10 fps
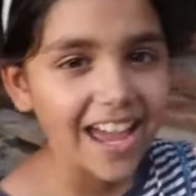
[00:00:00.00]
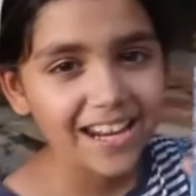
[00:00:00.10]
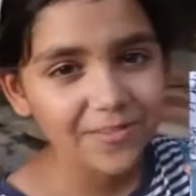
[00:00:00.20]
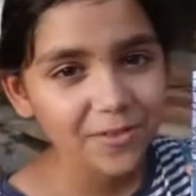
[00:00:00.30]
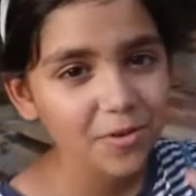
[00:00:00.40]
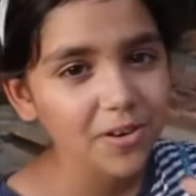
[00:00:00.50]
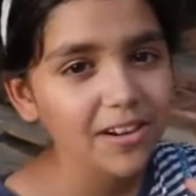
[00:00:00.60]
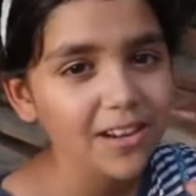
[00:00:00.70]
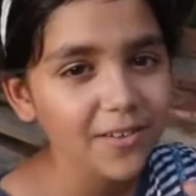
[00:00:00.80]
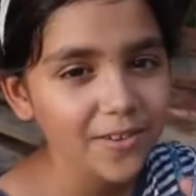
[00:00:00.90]
And if you
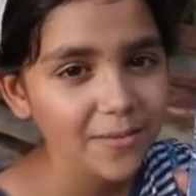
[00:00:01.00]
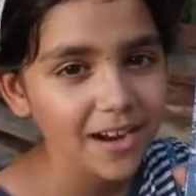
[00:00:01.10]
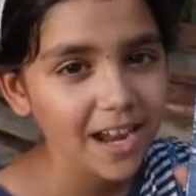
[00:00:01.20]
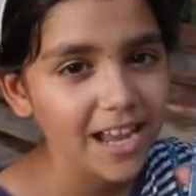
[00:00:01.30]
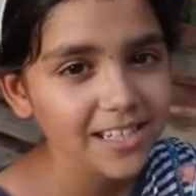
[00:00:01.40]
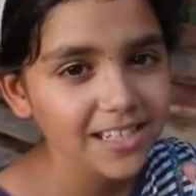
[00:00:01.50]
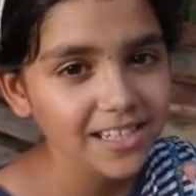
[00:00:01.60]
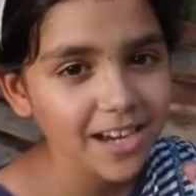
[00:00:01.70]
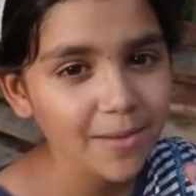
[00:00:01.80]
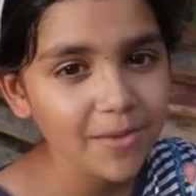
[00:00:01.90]
order it from our Etsy
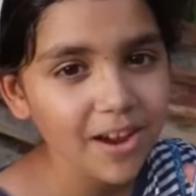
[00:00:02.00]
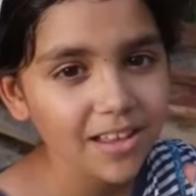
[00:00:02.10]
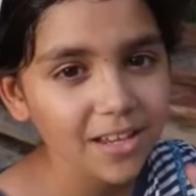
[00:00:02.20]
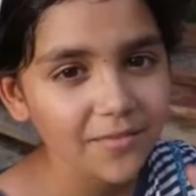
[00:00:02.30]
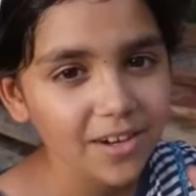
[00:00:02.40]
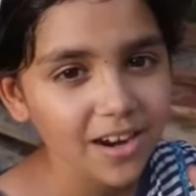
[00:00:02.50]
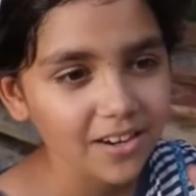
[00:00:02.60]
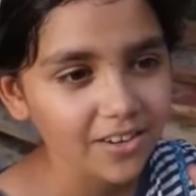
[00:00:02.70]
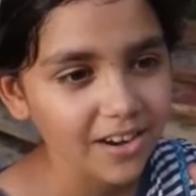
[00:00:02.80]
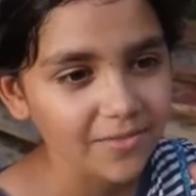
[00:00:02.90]
shop, I'll even
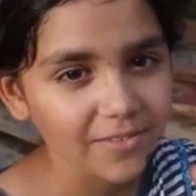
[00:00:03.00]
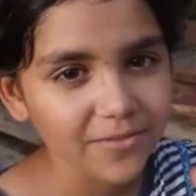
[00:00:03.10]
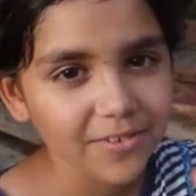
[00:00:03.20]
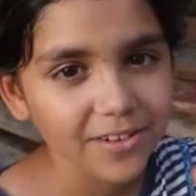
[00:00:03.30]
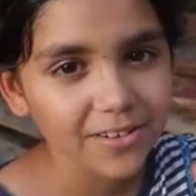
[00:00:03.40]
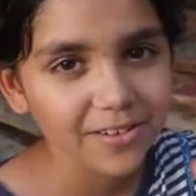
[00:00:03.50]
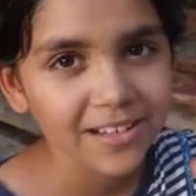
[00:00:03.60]
autograph it for you.